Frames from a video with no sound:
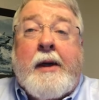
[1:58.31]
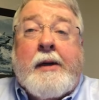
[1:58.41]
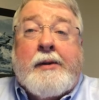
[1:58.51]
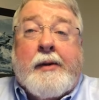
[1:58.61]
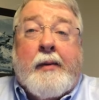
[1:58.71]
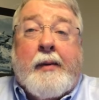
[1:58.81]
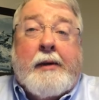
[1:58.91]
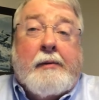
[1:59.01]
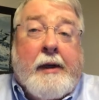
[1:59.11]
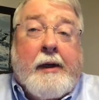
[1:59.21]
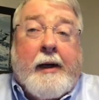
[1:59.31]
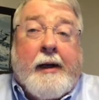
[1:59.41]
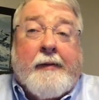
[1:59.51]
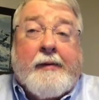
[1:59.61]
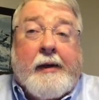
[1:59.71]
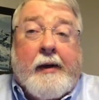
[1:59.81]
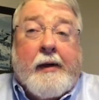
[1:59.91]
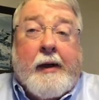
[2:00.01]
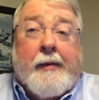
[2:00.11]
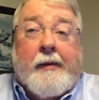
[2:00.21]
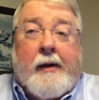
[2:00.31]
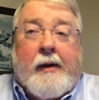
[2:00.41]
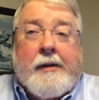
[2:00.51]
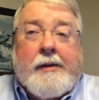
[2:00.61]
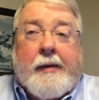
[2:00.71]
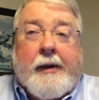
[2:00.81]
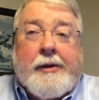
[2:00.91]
so that we did not have to interrupt our supply